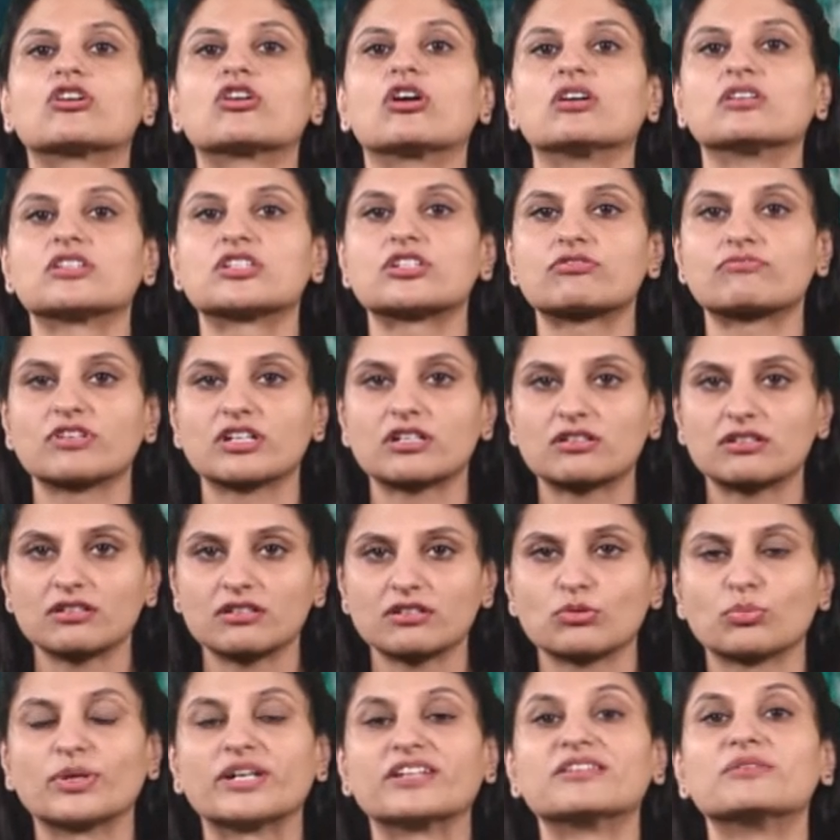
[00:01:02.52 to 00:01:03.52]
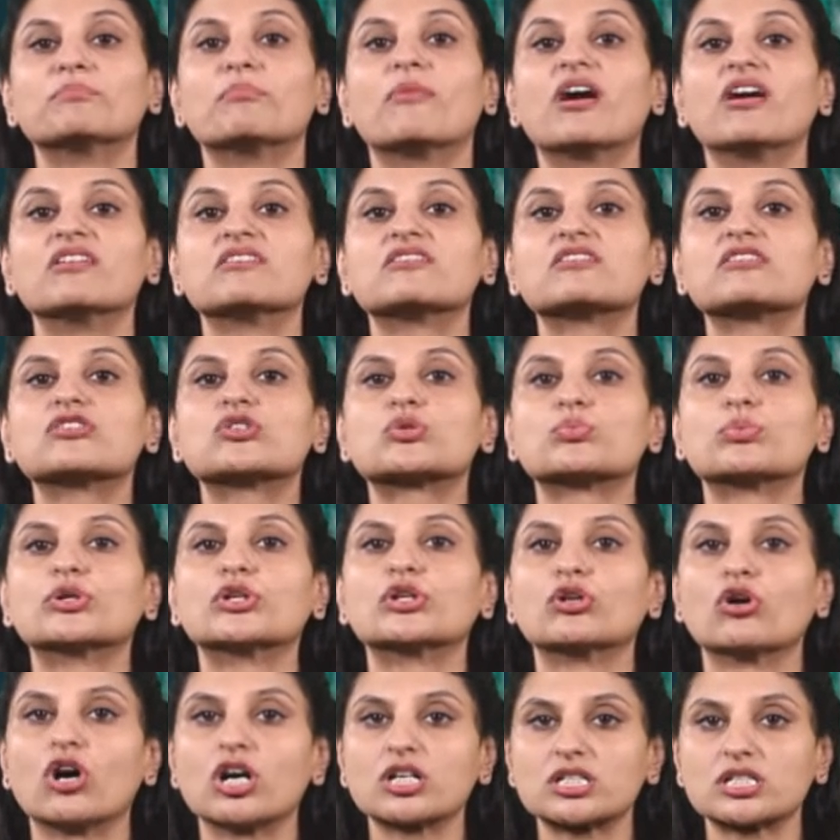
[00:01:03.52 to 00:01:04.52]
constricted, where the margins were
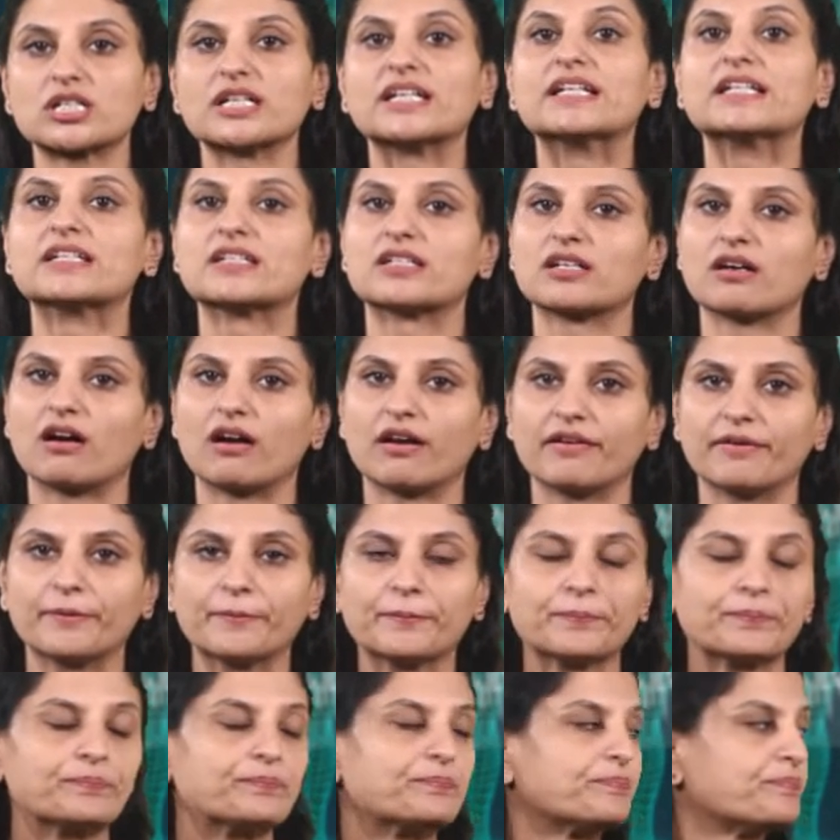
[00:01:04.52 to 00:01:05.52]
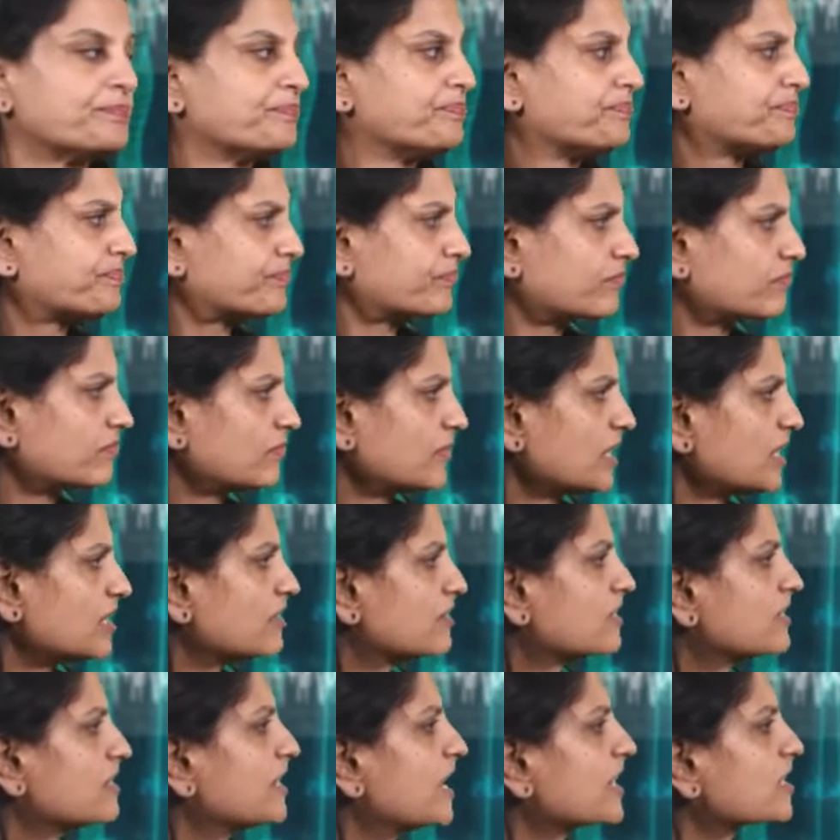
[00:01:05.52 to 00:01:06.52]
not entire.
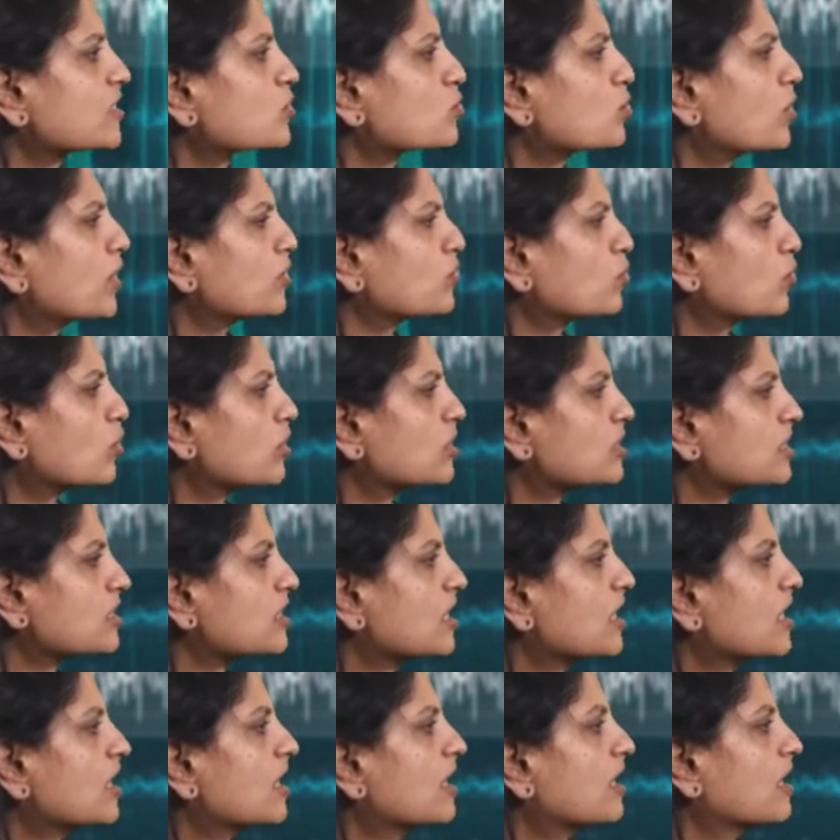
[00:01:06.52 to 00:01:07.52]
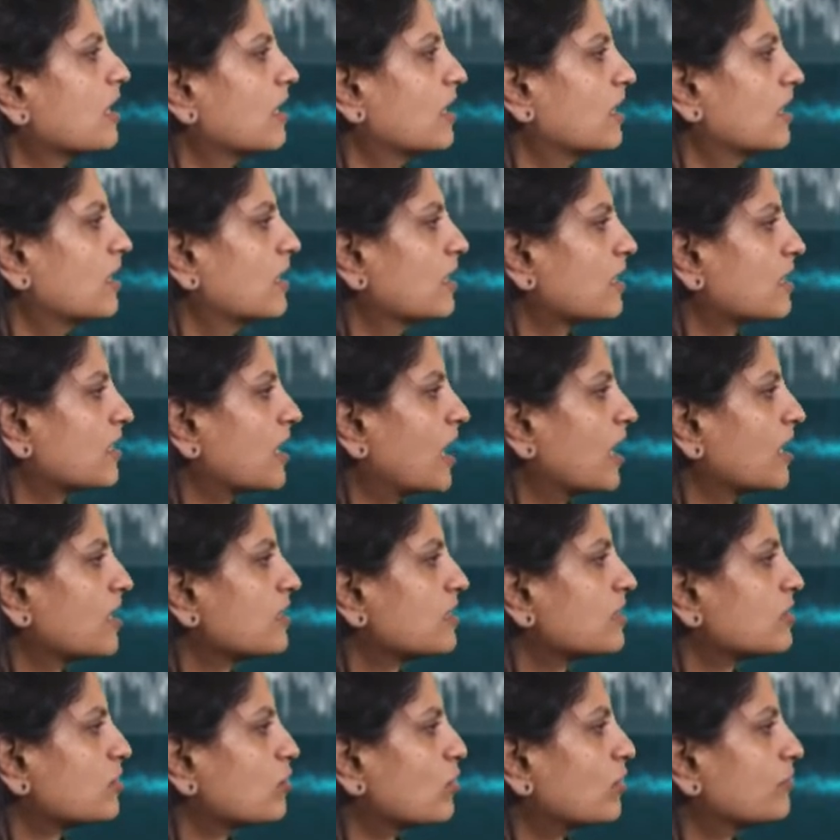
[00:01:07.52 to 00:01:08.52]
The next one was
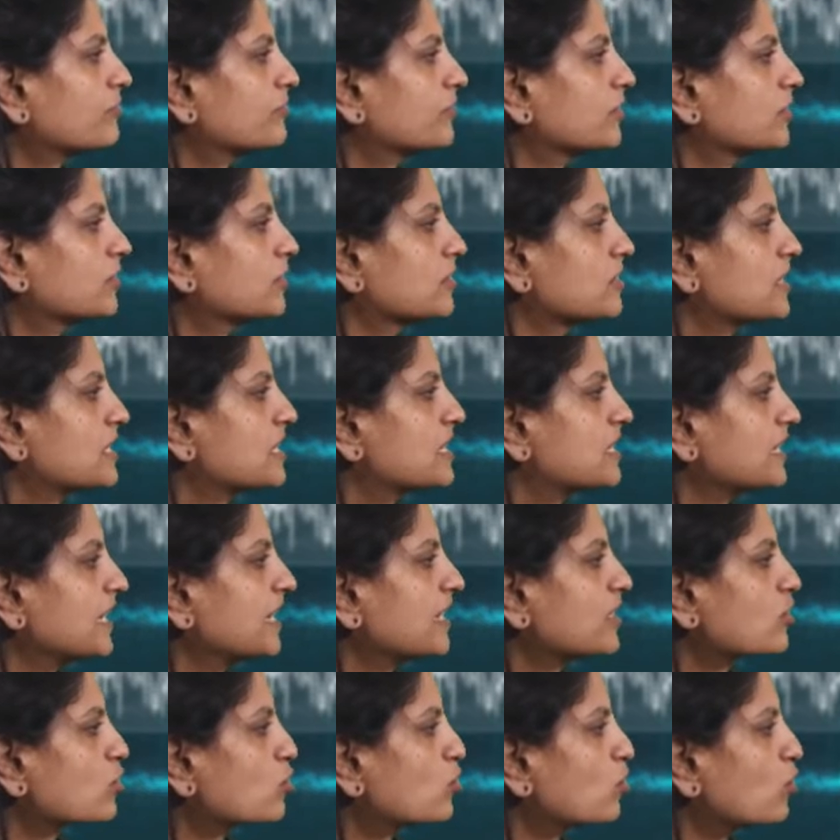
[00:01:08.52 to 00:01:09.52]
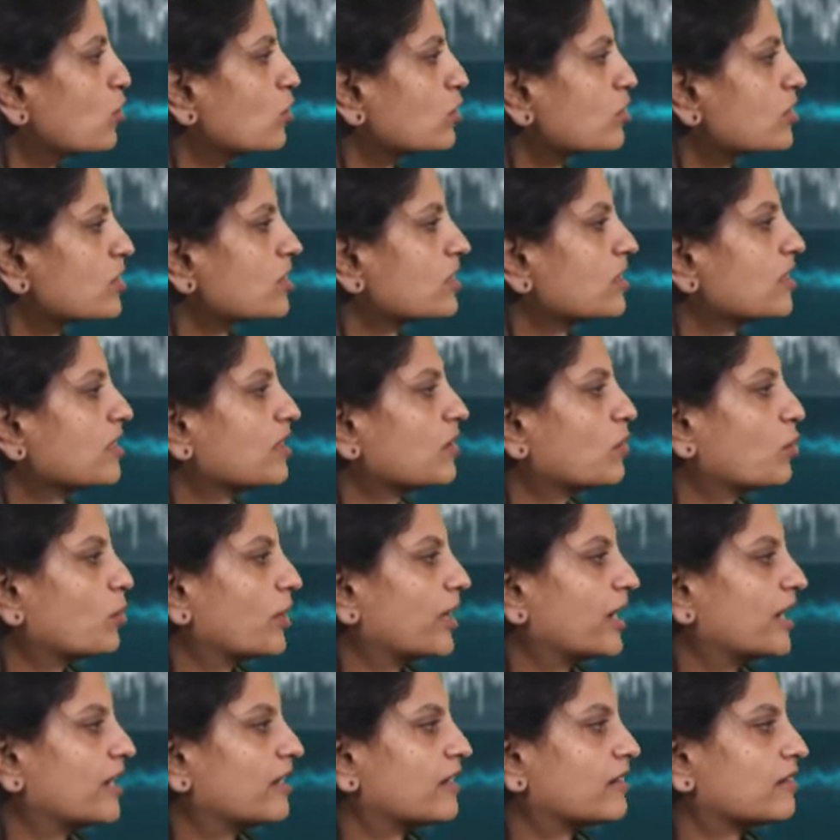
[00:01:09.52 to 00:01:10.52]
color of the seed coat,
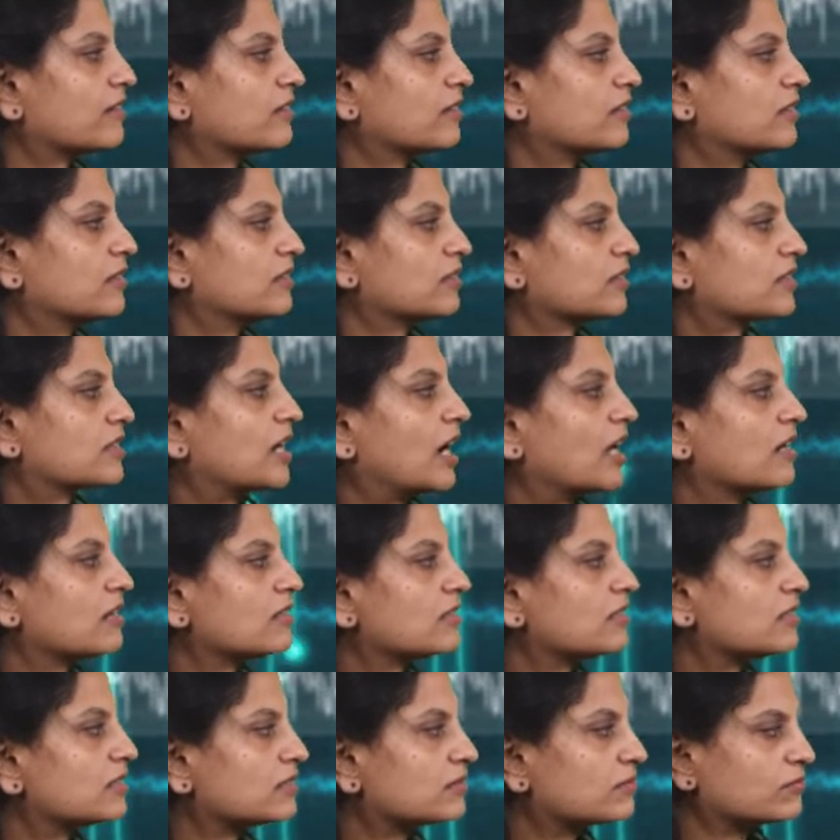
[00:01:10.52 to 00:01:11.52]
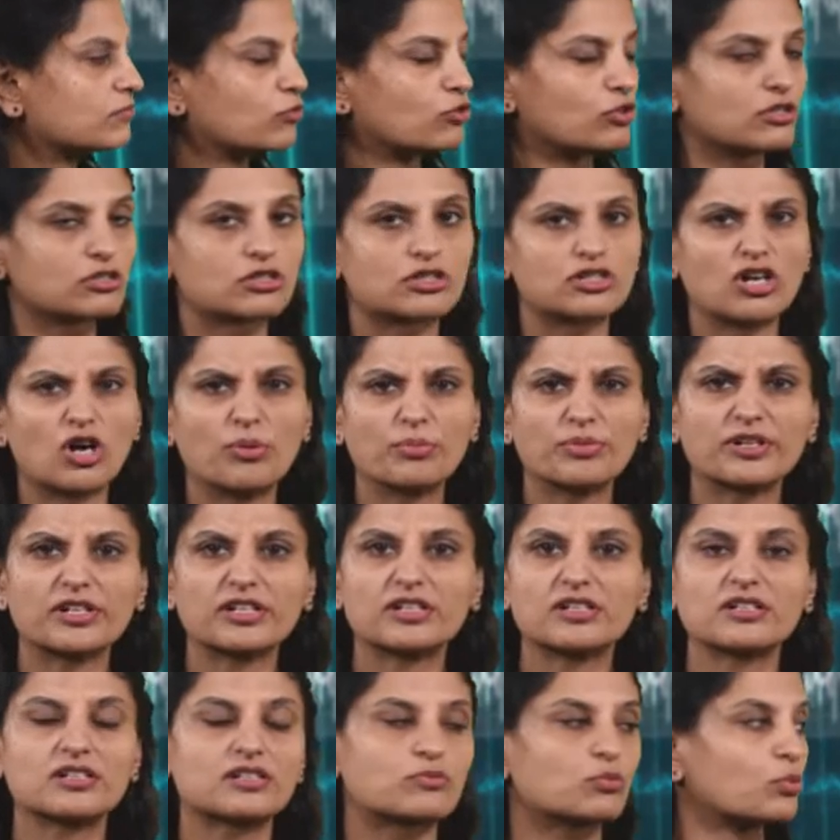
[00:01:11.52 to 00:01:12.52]
where colored was
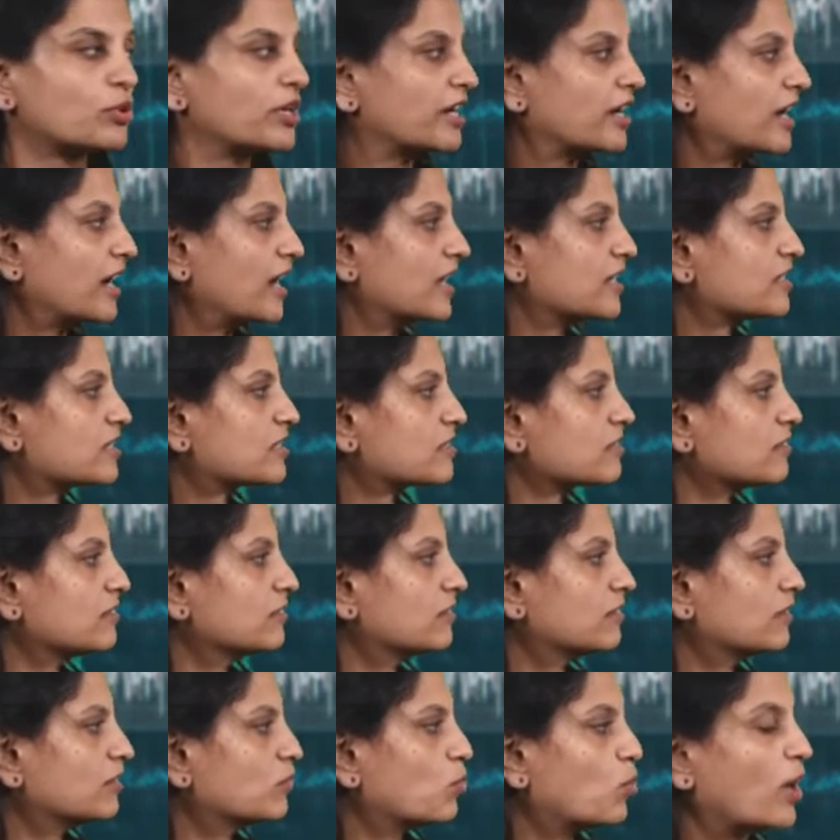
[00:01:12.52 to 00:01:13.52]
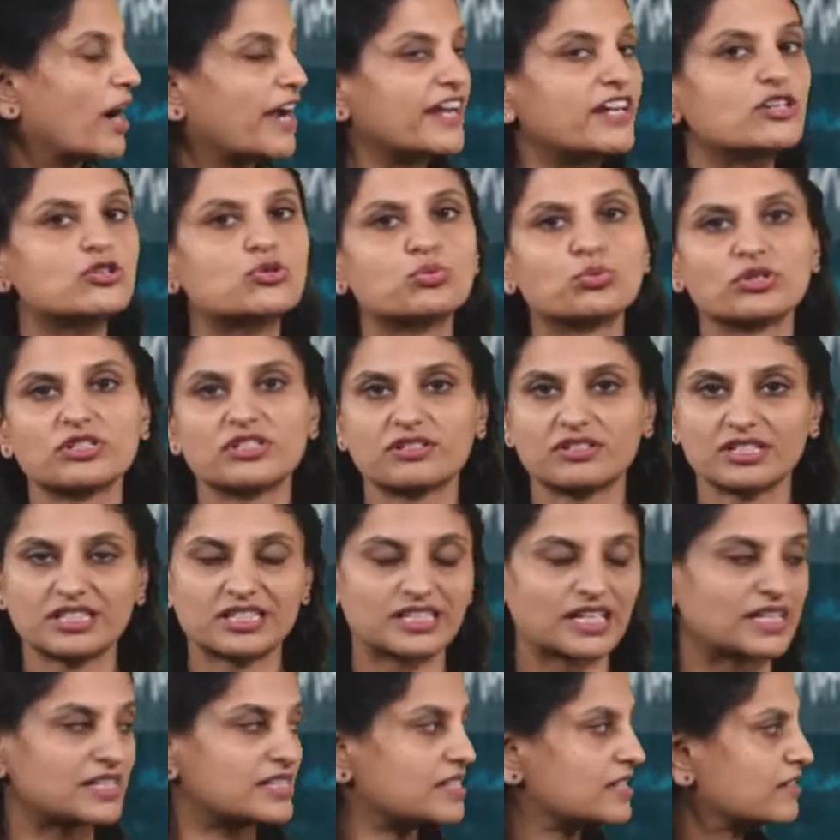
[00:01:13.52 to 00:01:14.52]
dominant, whereas white was
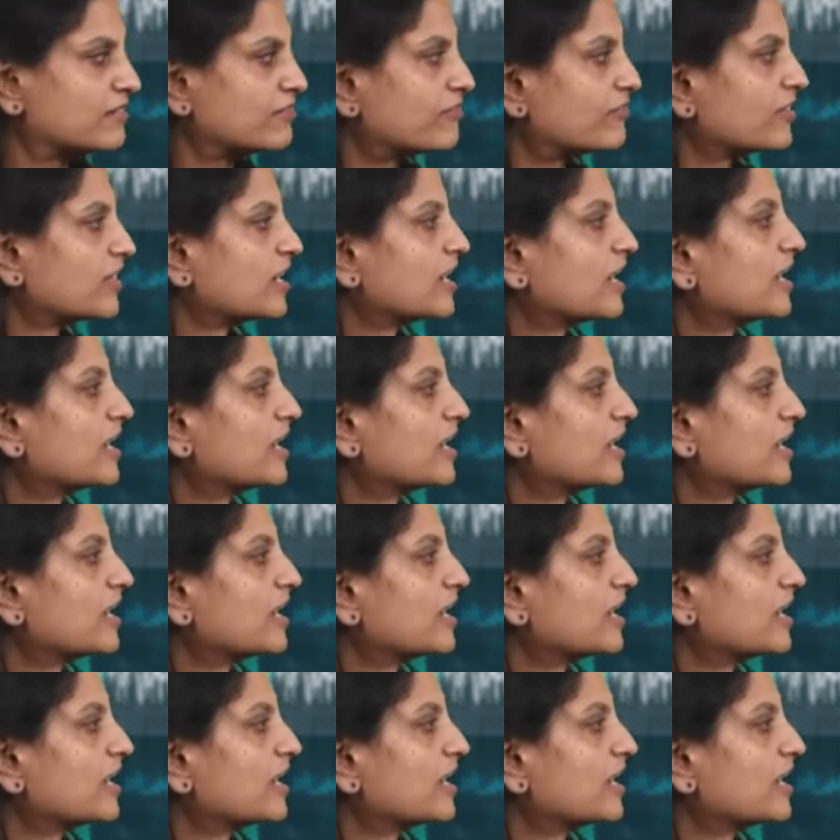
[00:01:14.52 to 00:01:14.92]
recessive.